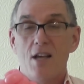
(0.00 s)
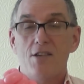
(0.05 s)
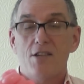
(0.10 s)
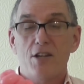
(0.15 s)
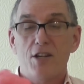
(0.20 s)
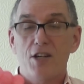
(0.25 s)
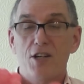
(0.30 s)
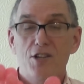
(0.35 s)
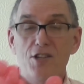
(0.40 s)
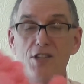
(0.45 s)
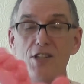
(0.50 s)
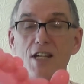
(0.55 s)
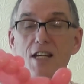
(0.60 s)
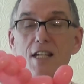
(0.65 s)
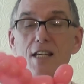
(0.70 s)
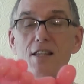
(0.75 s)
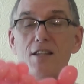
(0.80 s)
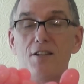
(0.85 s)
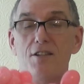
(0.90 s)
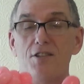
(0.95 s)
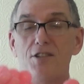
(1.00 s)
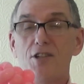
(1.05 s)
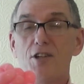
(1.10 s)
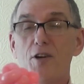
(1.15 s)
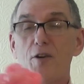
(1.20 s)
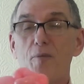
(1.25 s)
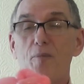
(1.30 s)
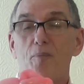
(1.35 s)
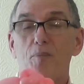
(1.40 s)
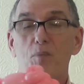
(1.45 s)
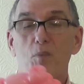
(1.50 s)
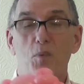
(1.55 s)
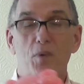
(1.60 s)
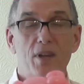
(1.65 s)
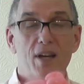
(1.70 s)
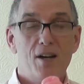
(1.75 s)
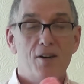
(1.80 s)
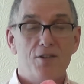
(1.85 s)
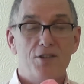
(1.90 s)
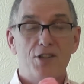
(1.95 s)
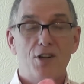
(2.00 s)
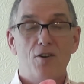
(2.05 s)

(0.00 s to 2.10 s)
So you can see that without